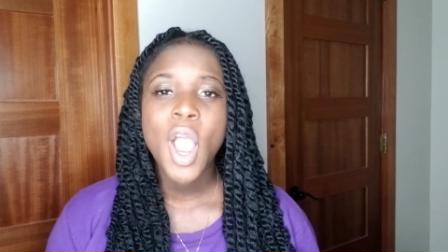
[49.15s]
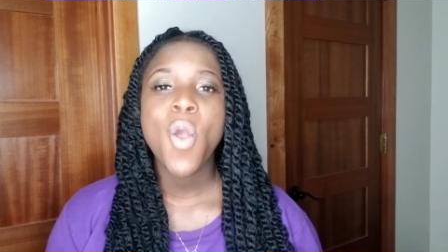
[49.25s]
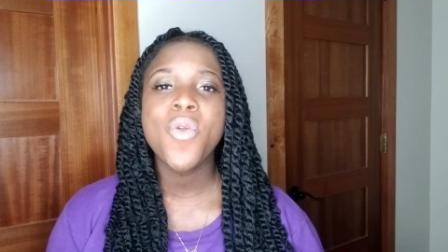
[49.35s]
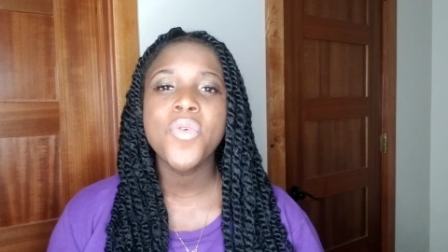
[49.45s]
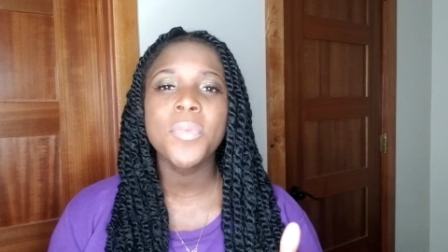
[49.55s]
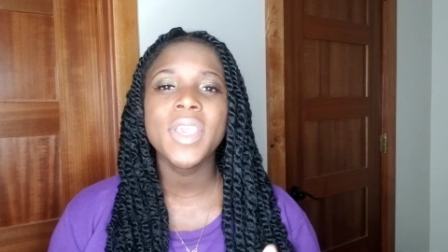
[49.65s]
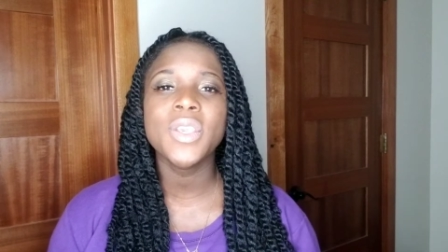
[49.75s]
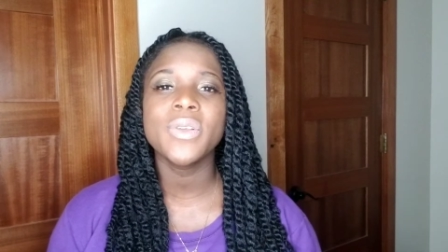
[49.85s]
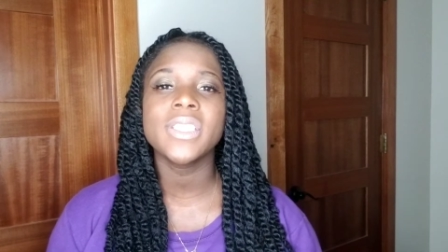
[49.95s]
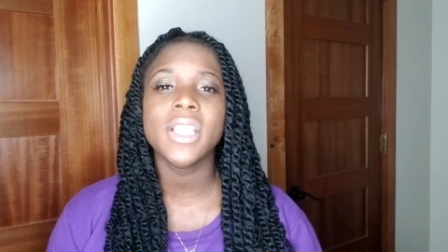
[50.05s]
We will be
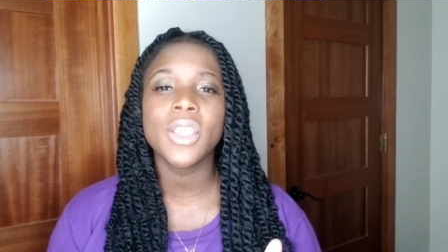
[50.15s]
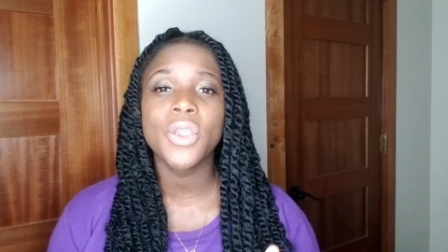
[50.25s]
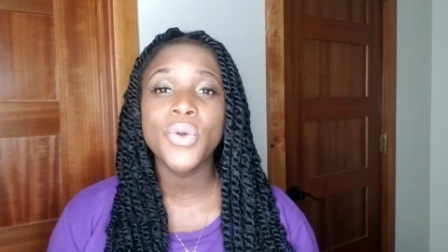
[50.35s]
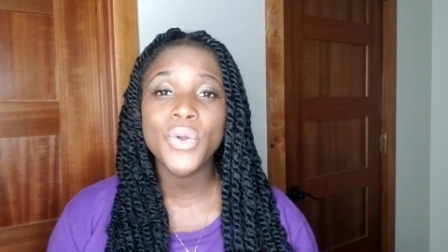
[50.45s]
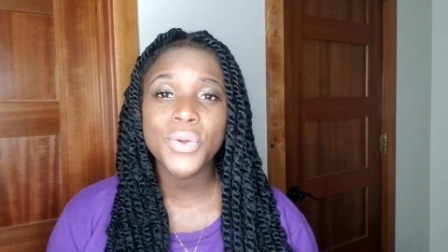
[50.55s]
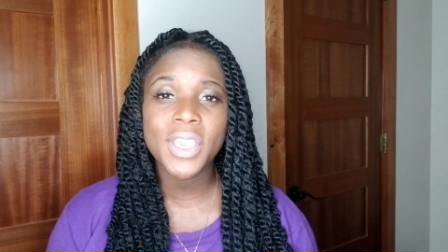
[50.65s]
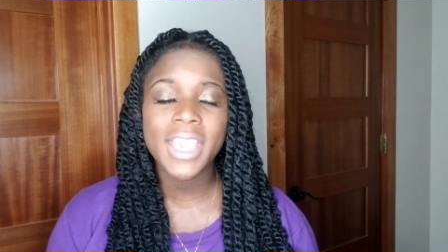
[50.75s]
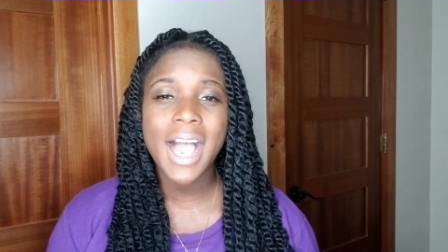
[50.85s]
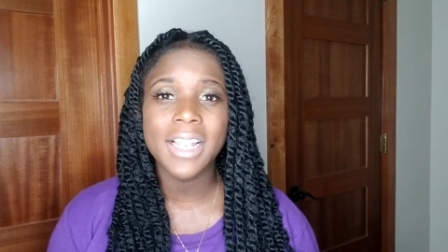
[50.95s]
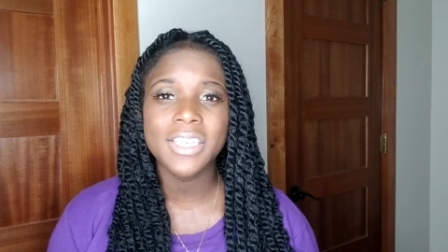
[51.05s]
using Google
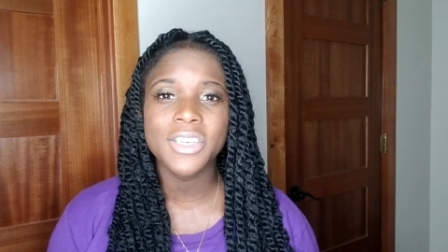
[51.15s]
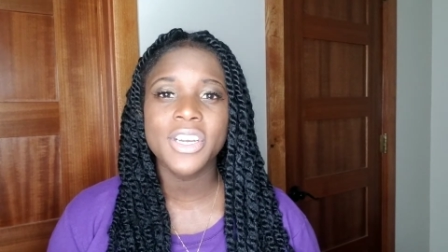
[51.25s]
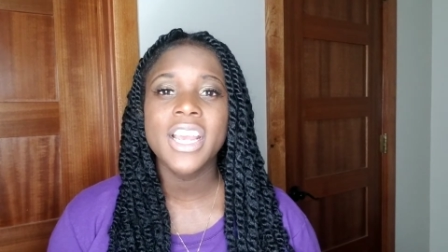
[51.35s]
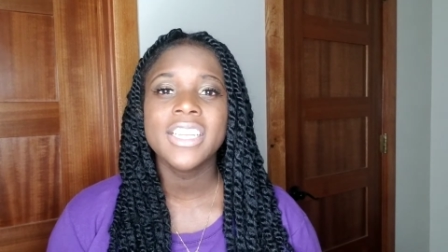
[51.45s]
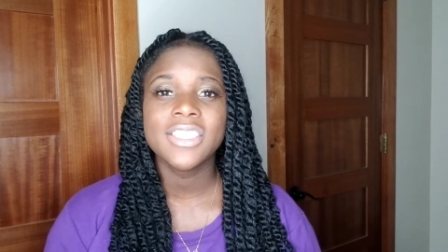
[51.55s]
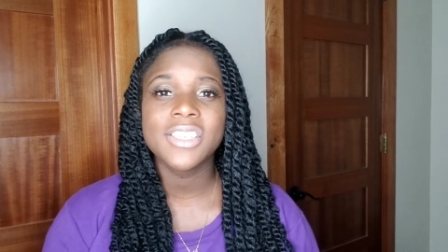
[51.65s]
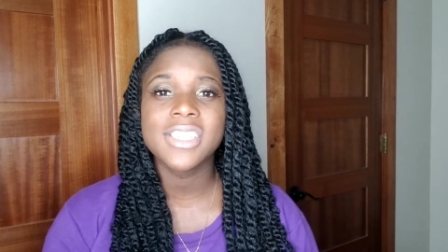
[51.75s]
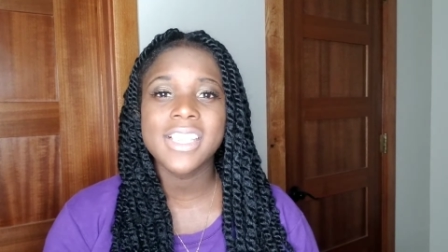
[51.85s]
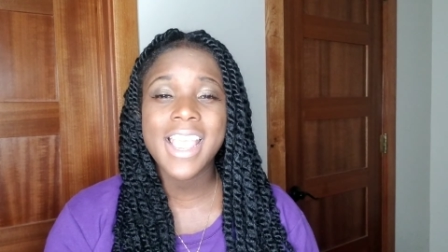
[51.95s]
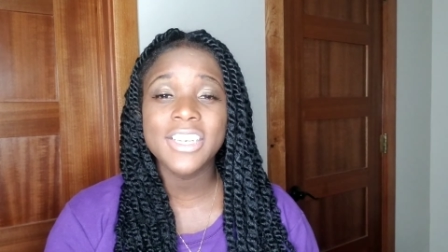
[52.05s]
Calendar to
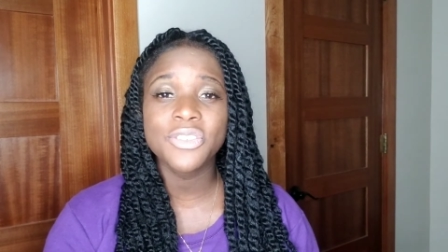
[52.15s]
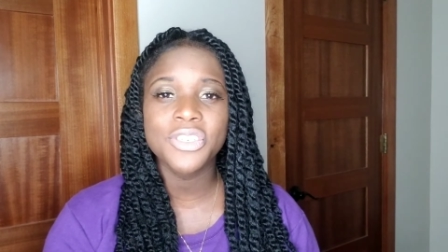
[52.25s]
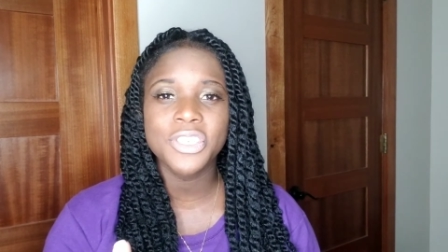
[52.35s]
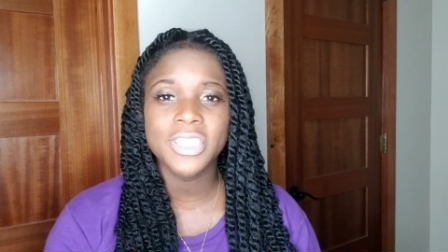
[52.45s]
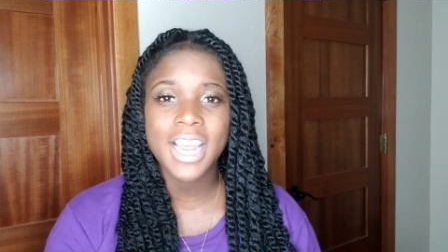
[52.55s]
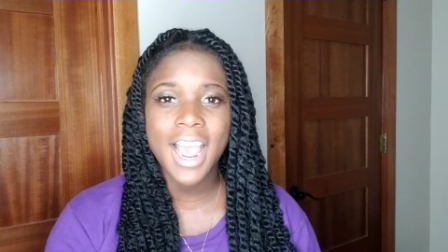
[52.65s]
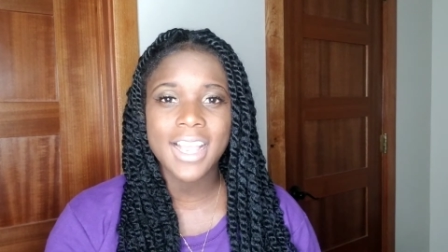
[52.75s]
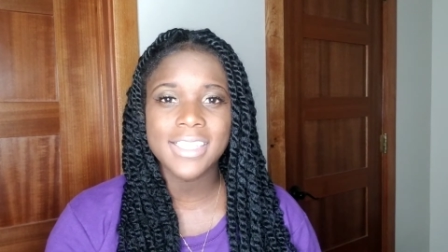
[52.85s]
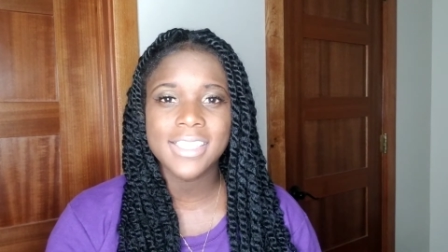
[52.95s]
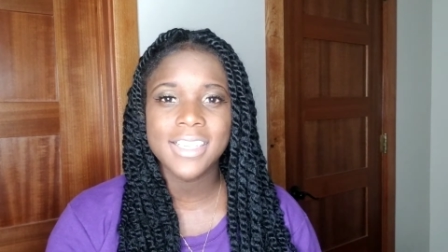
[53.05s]
schedule your task,